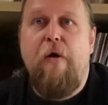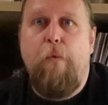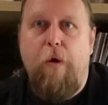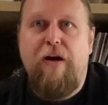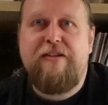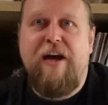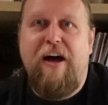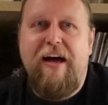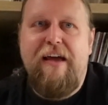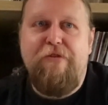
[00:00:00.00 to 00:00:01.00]
What
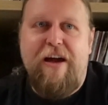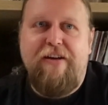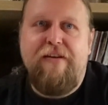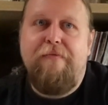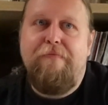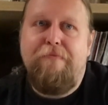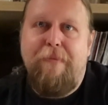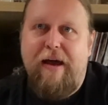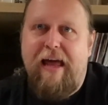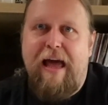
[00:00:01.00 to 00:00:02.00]
I reckon
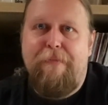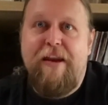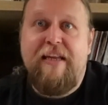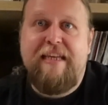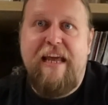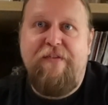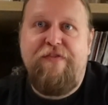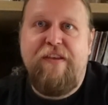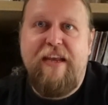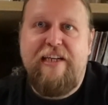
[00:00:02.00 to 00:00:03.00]
might happen is
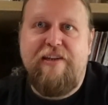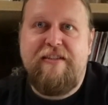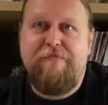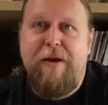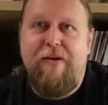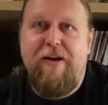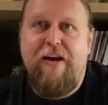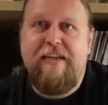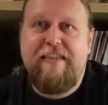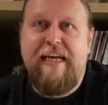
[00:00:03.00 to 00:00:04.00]
if Legionis
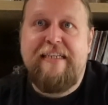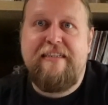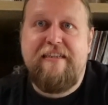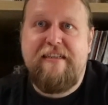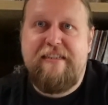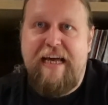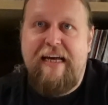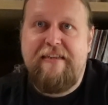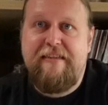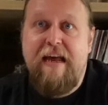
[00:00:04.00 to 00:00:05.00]
Imperialis is a
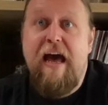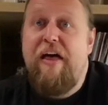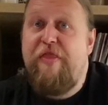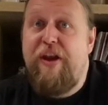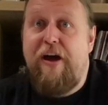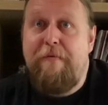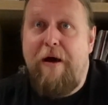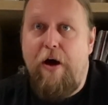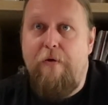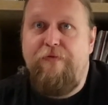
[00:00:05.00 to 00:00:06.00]
success, then I am
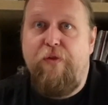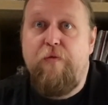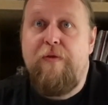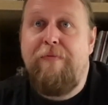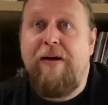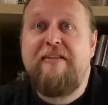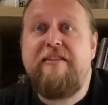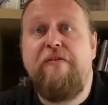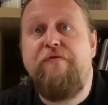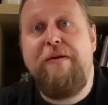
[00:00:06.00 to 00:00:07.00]
hopeful that we might
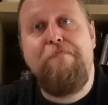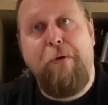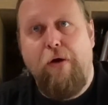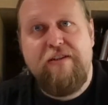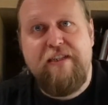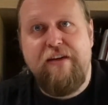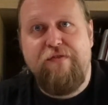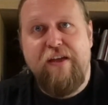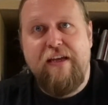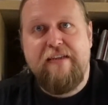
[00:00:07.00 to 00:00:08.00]
see a reboxing
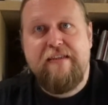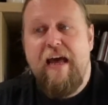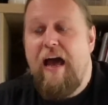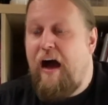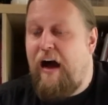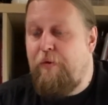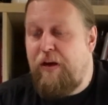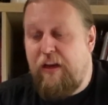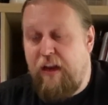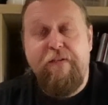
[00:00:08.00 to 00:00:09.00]
of these. I would
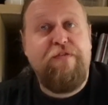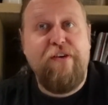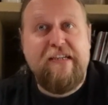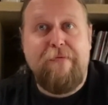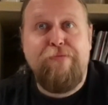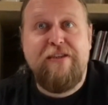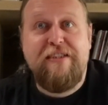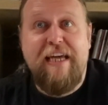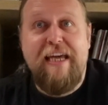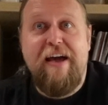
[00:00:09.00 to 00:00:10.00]
love, for example, to
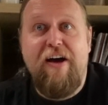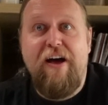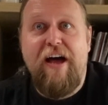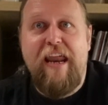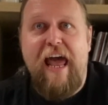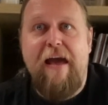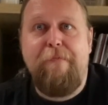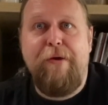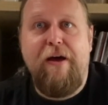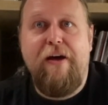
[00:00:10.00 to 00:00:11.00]
see an
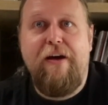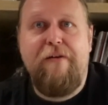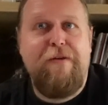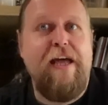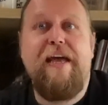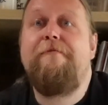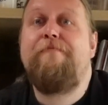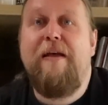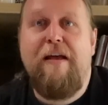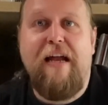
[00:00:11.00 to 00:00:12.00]
Adeptus
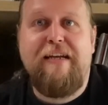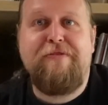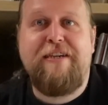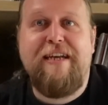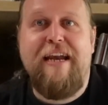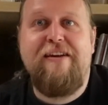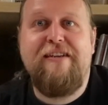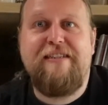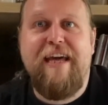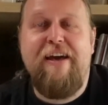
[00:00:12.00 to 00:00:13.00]

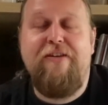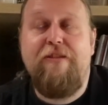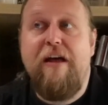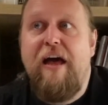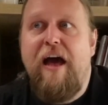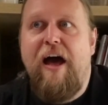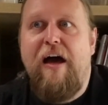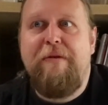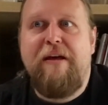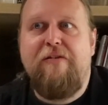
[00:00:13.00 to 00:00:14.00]
Titanicus scale
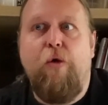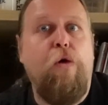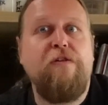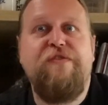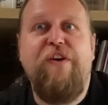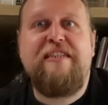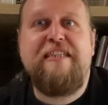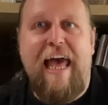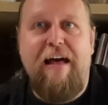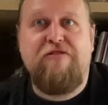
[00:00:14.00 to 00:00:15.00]
Orcs
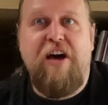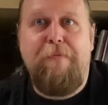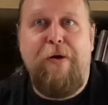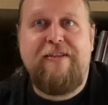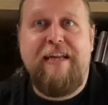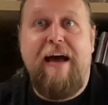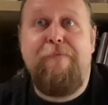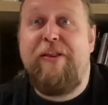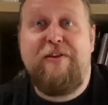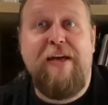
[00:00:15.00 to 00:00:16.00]
versus Eldar box
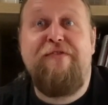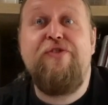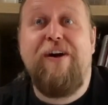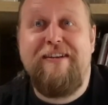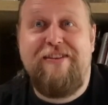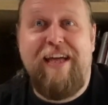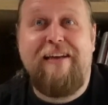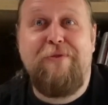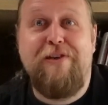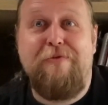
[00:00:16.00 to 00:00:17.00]
out. Put it this way, if you guys at
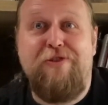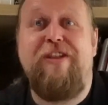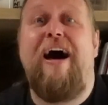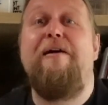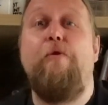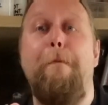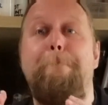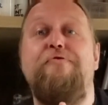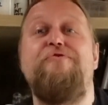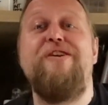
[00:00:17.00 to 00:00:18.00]
Games Workshop do that, I will
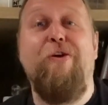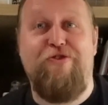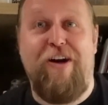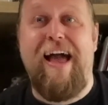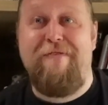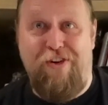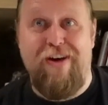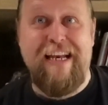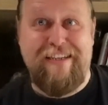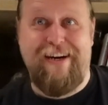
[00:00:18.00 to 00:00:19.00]
pre-order it. I haven't
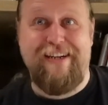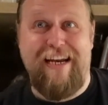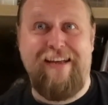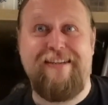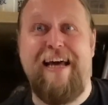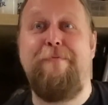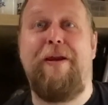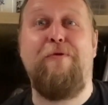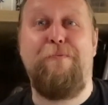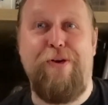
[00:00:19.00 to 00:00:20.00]
got into Titanicus yet, but
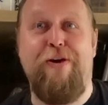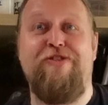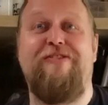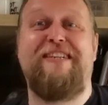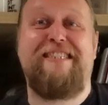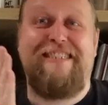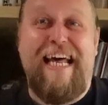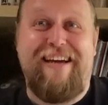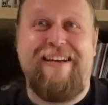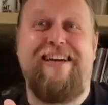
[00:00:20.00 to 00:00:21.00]
I will pre-order it the
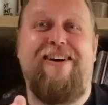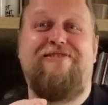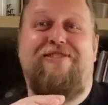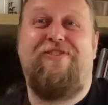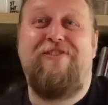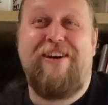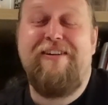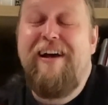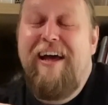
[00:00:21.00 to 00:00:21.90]
second it goes on order.